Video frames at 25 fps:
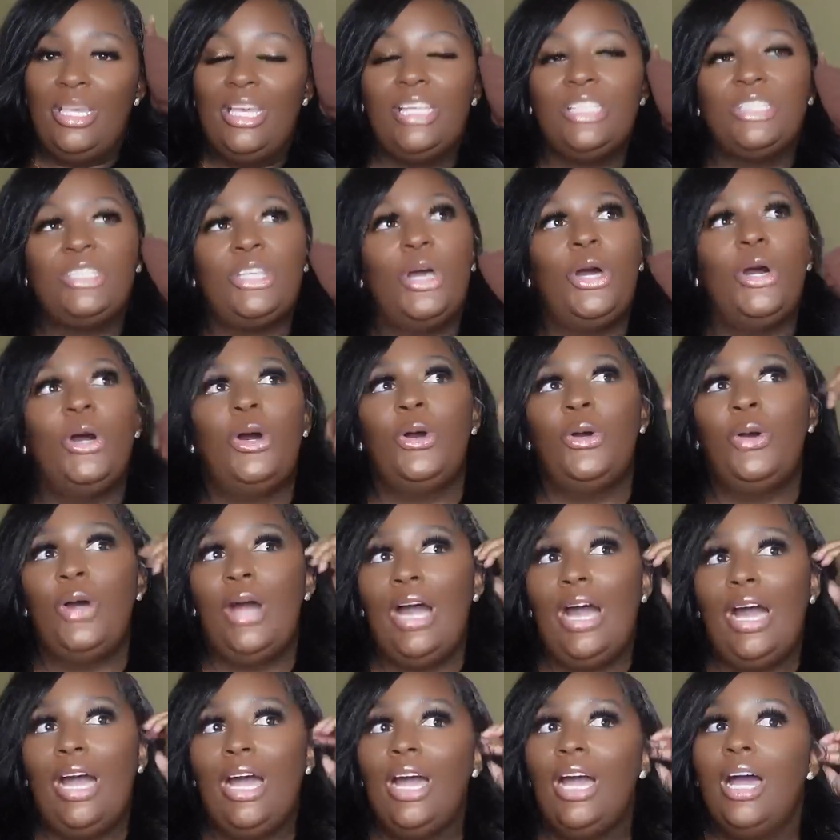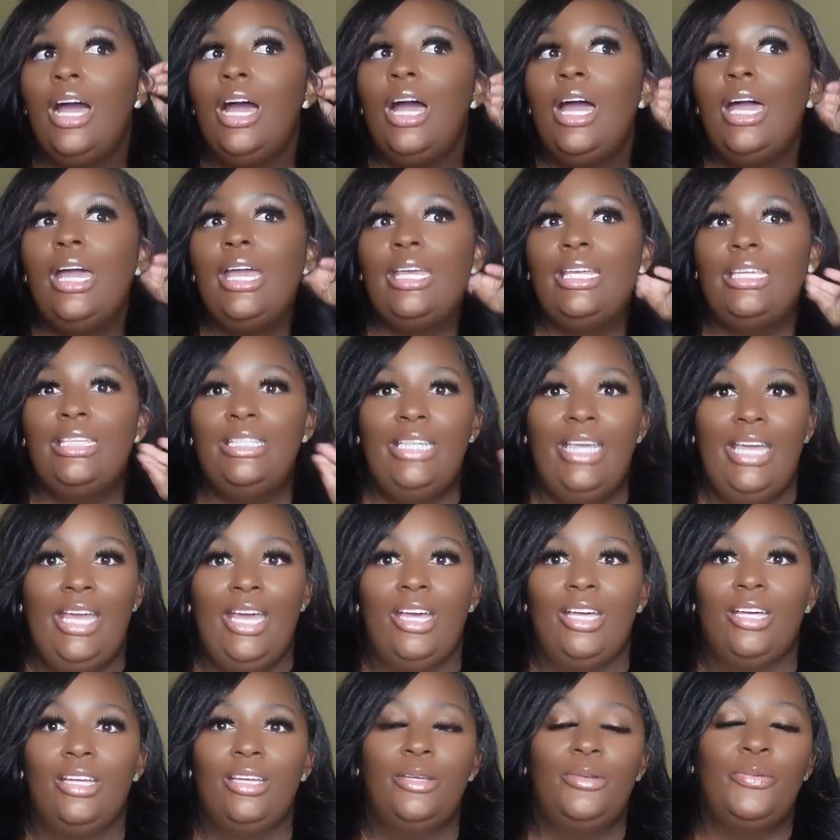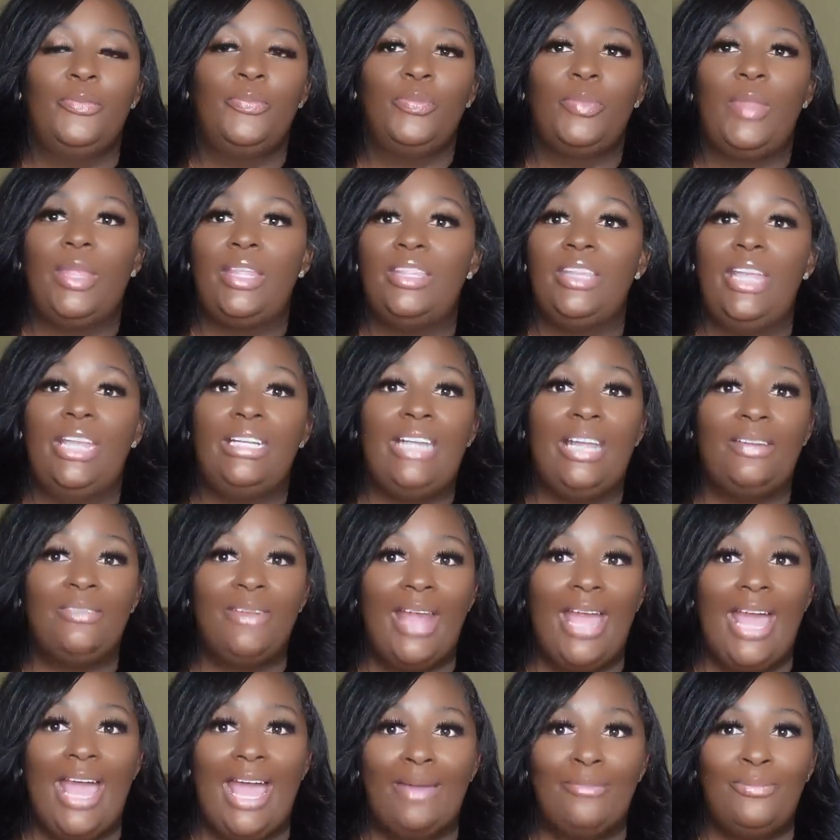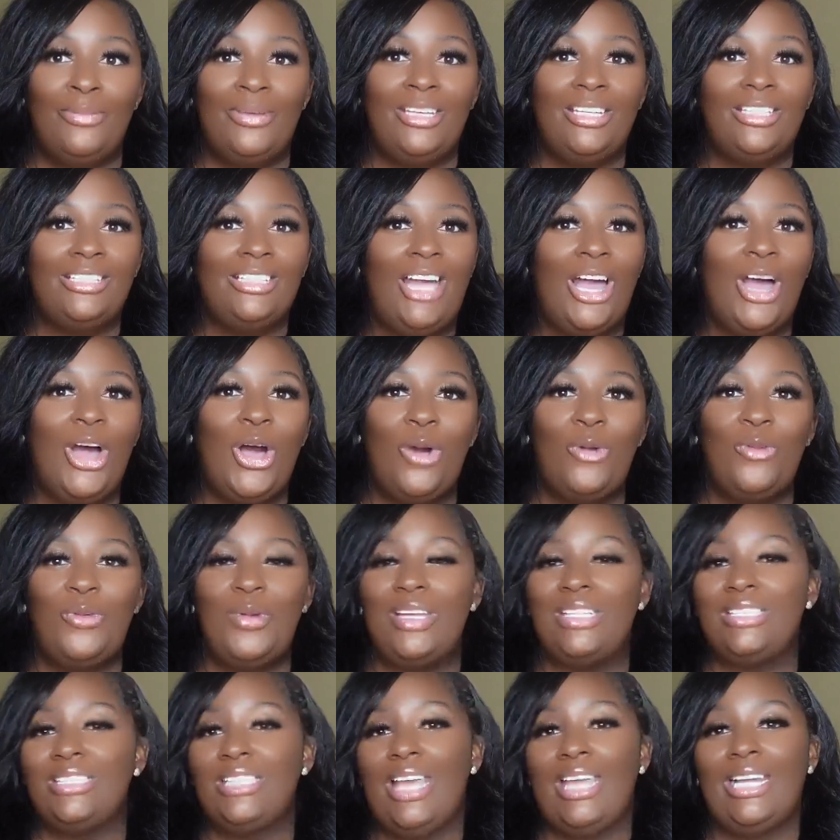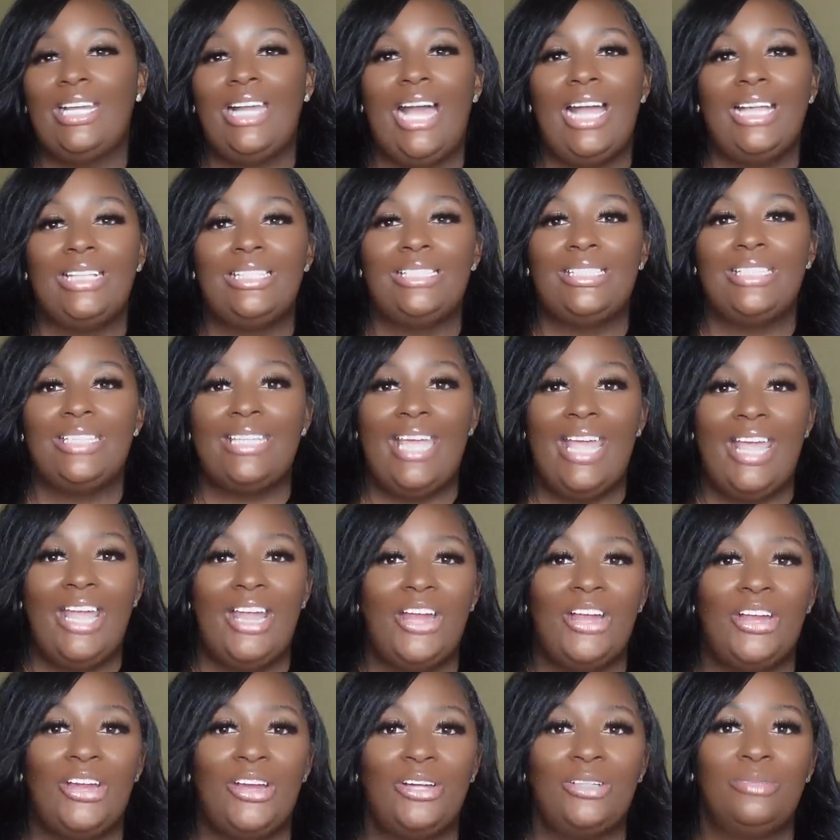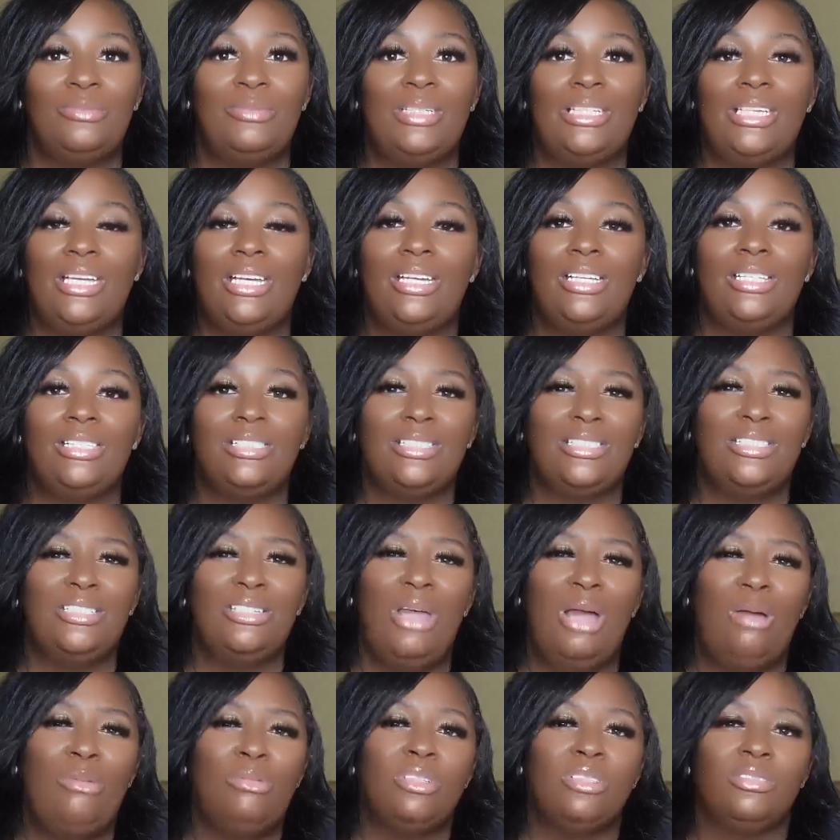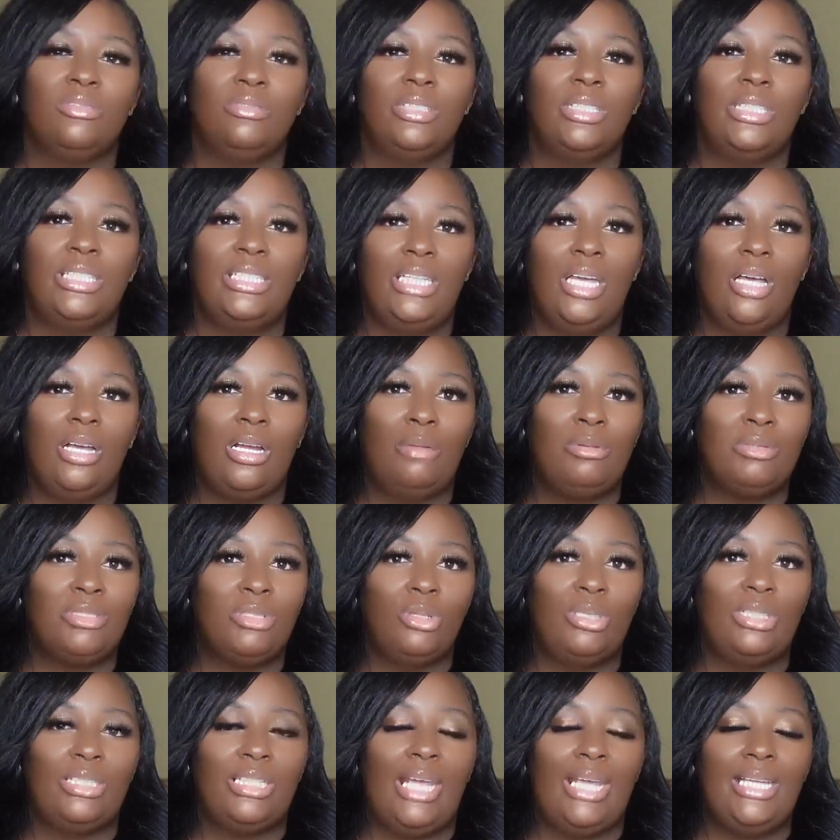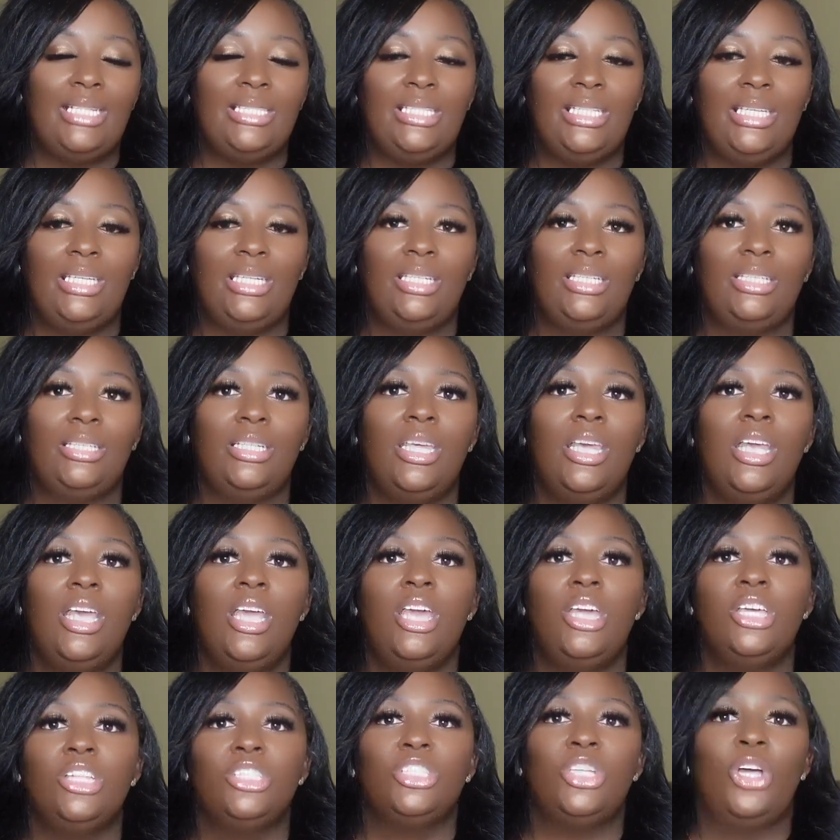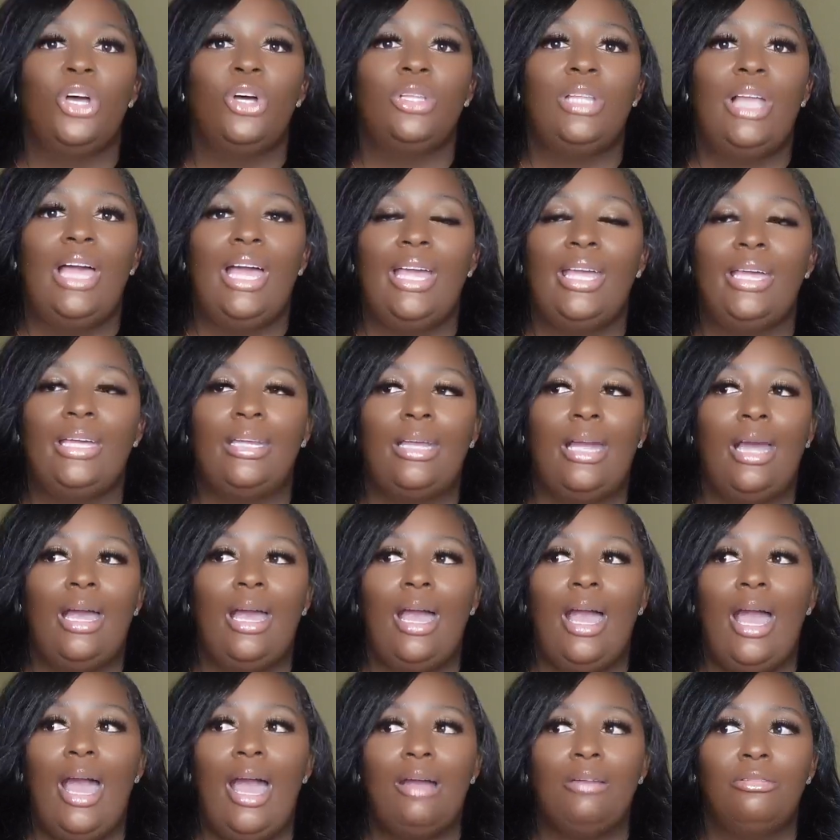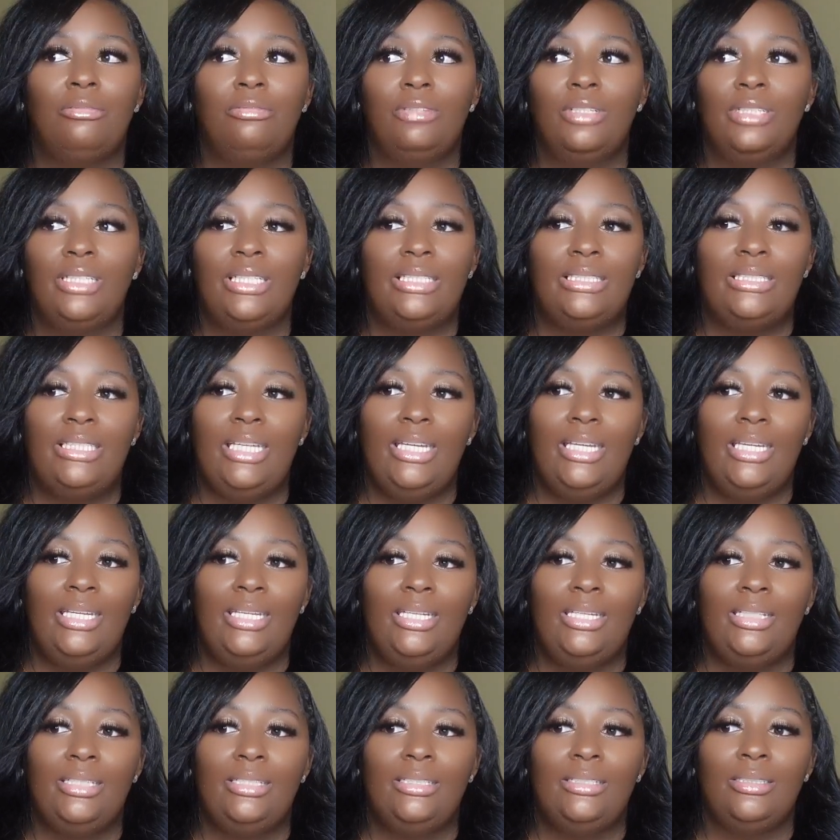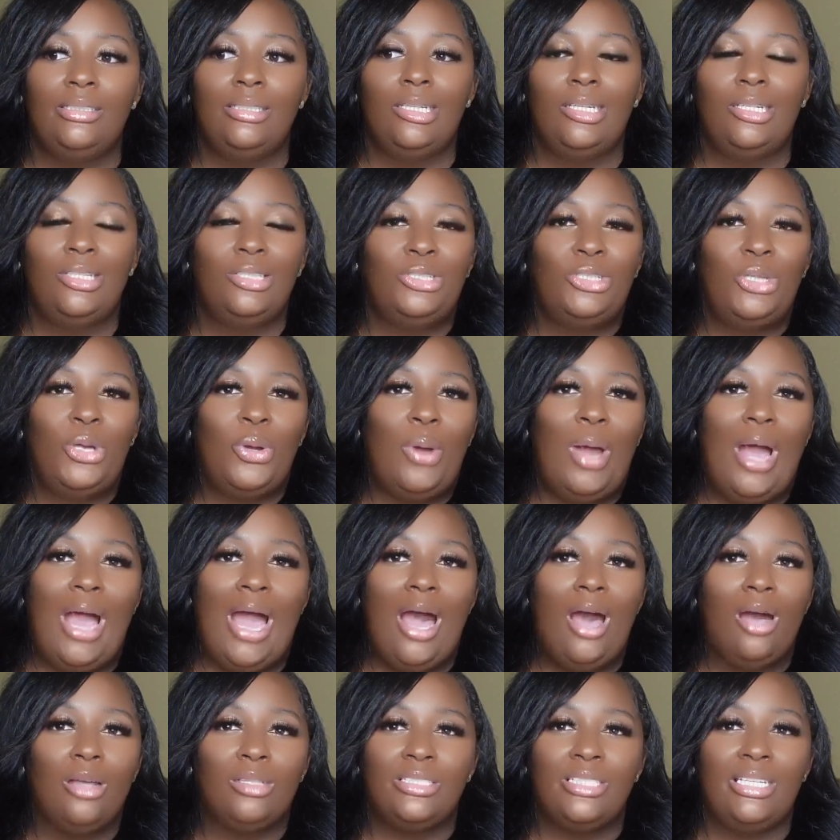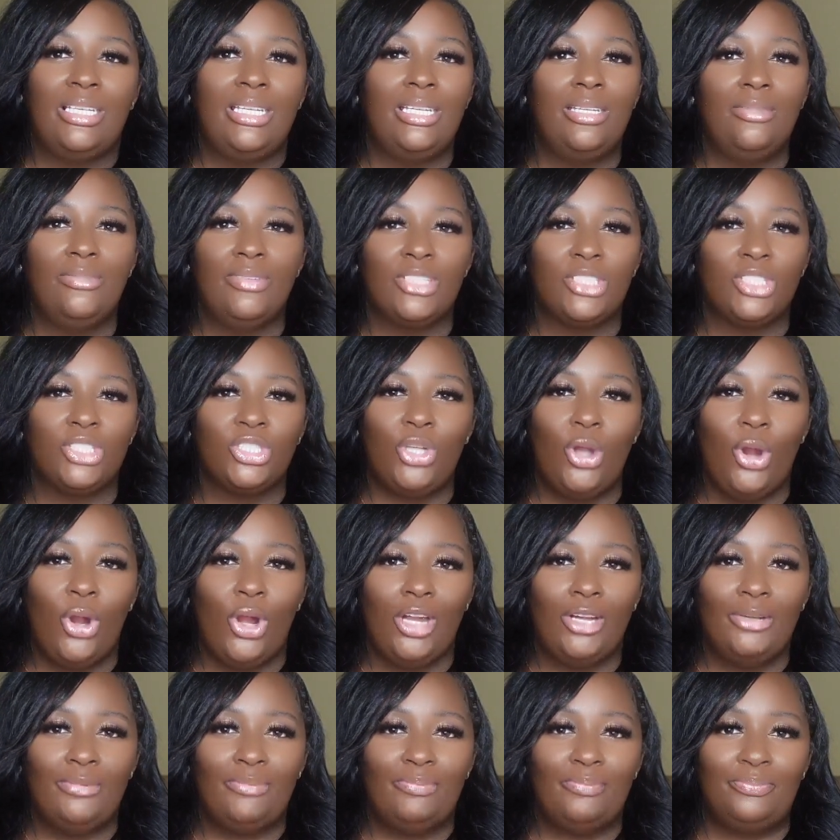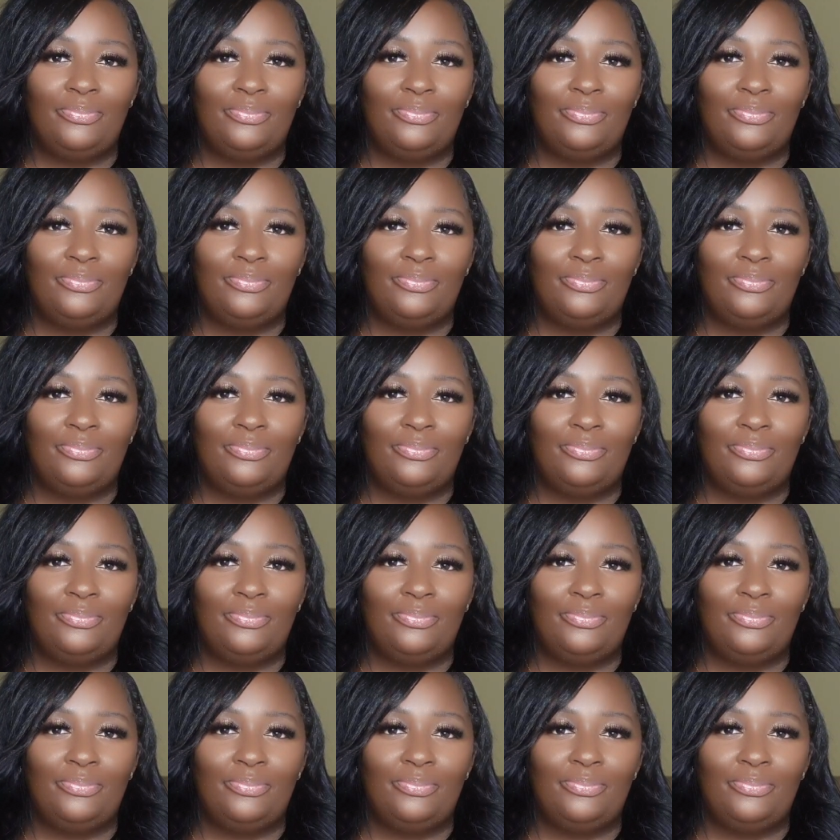So yeah, that never happened. I always like got scared because, you know, I was really young. I was only 19. So like I really didn't know how to even start.